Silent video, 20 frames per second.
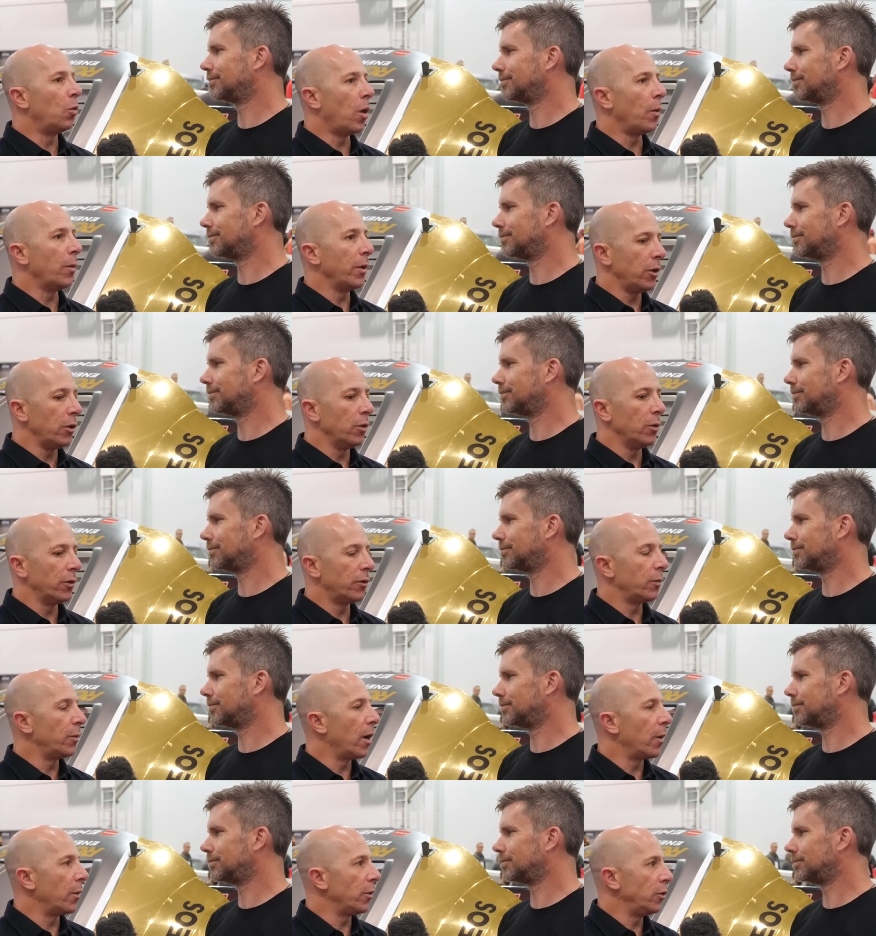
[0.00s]
Speaker 1: what we do is
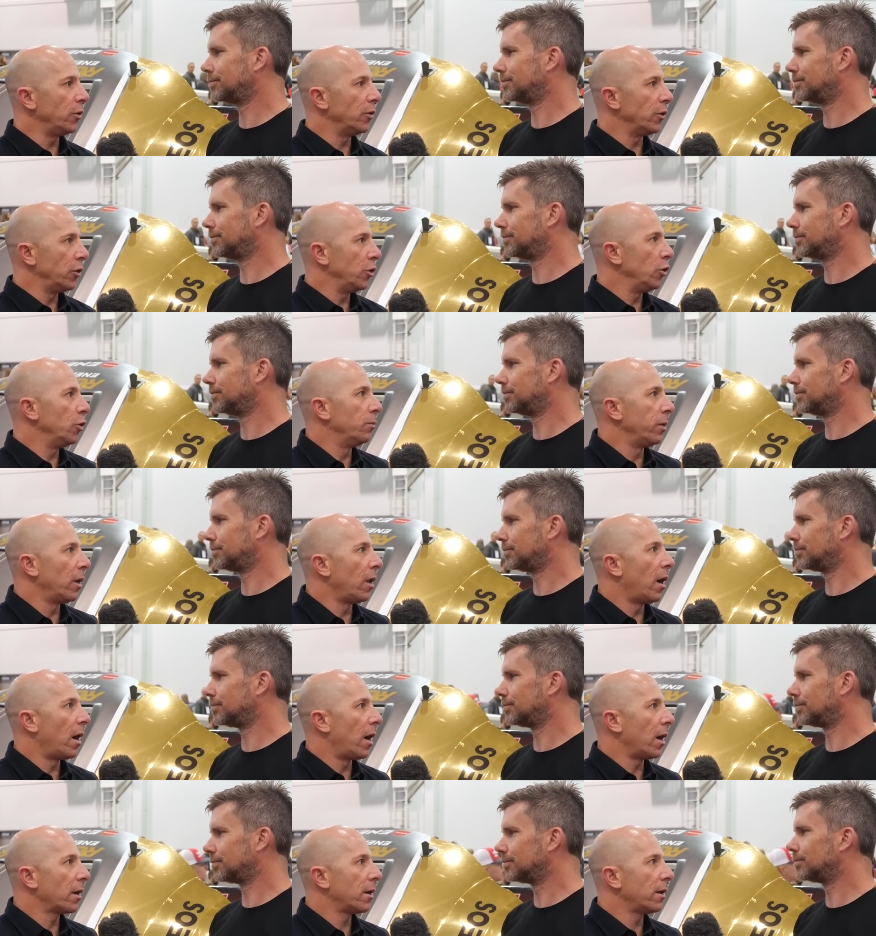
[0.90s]
we always use a new
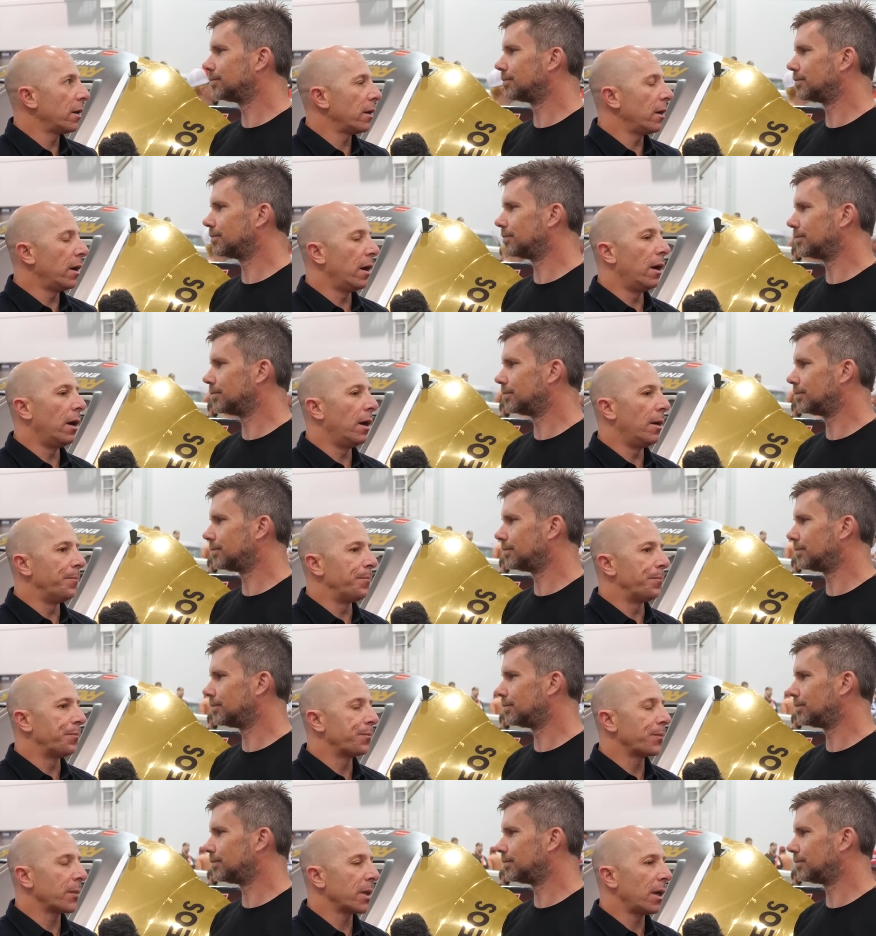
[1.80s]
block.
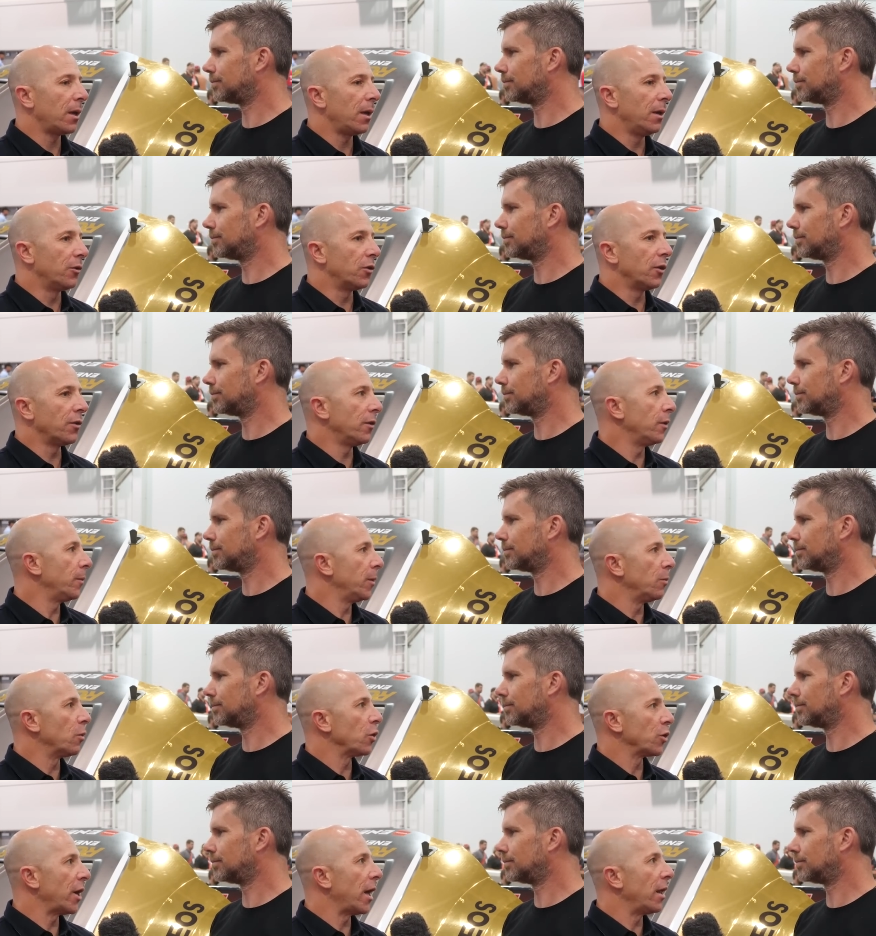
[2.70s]
Um, and so it's a little
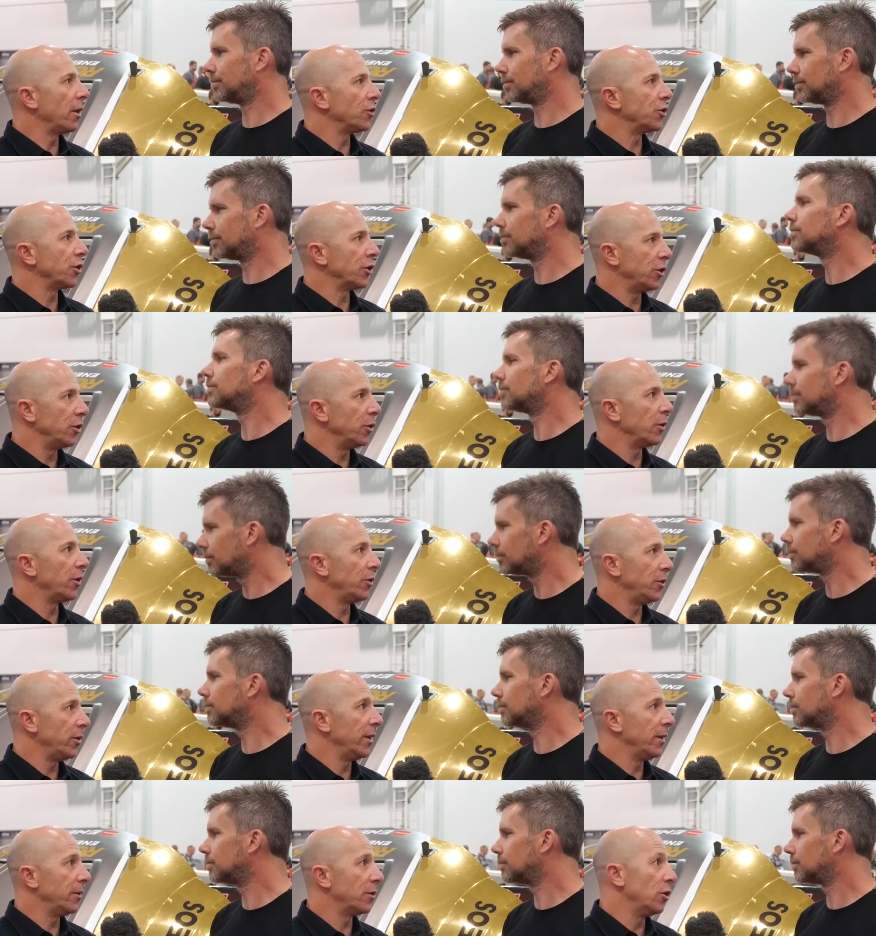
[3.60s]
bit more challenging to do because
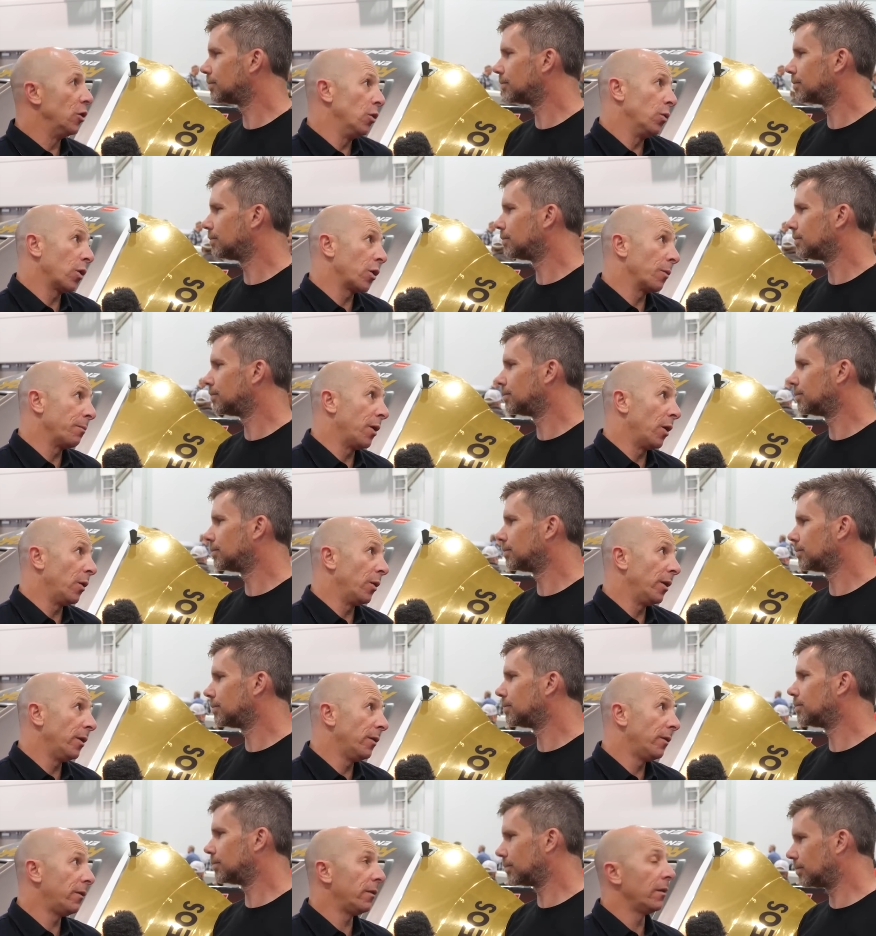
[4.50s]
you need newer
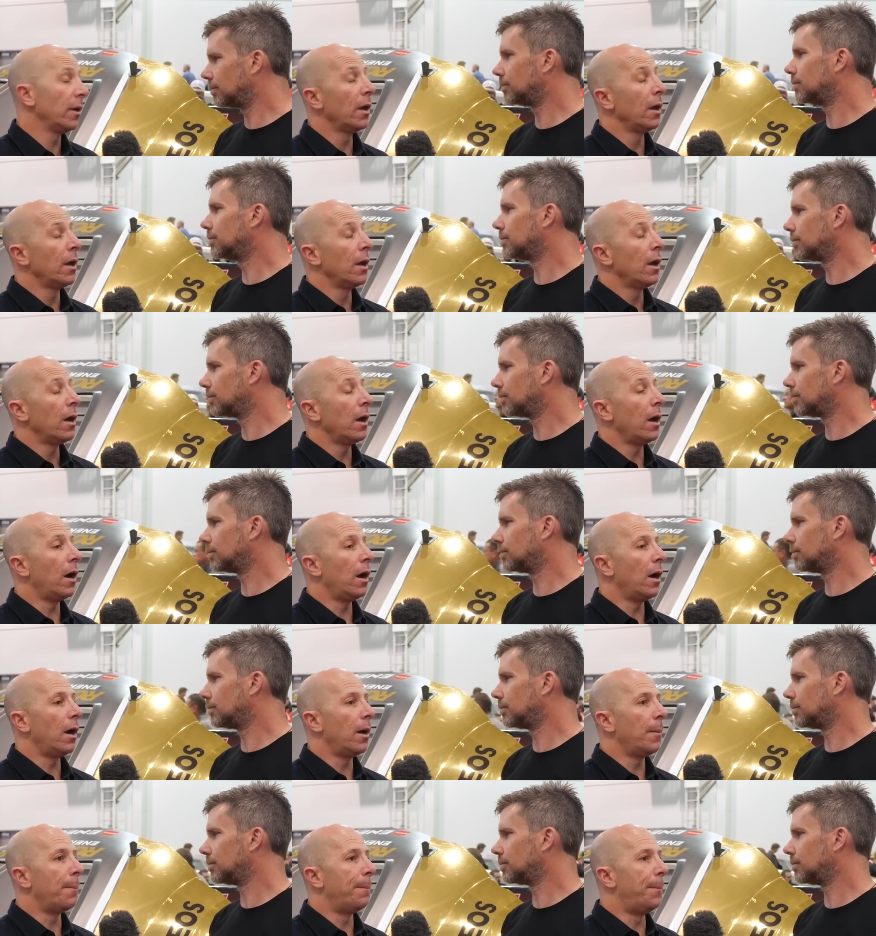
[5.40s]
components.
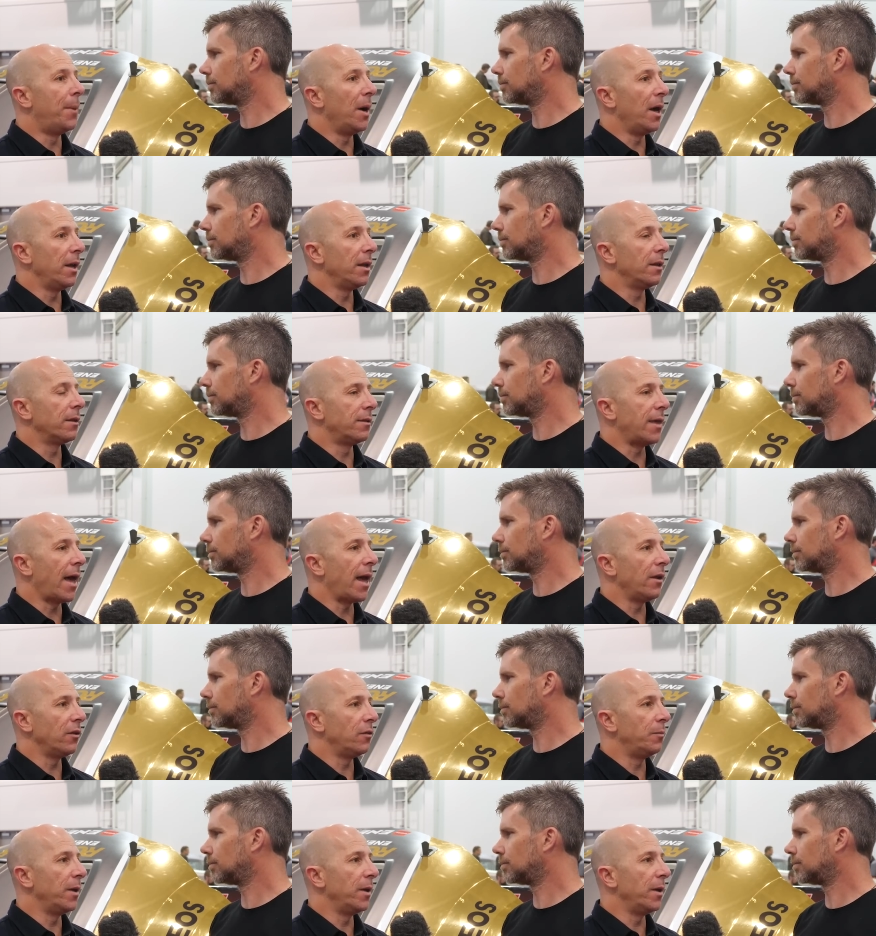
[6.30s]
Uh, but that has